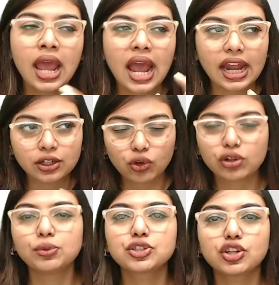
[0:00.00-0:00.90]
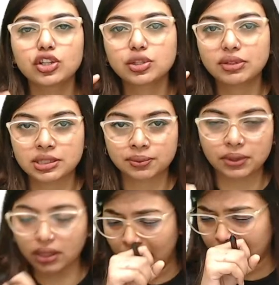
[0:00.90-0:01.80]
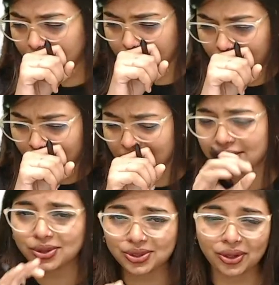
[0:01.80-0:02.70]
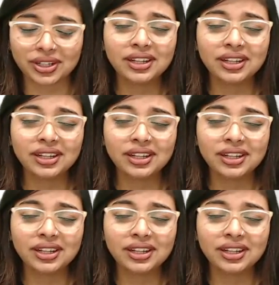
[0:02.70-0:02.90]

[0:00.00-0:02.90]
and locomotion also once so sorry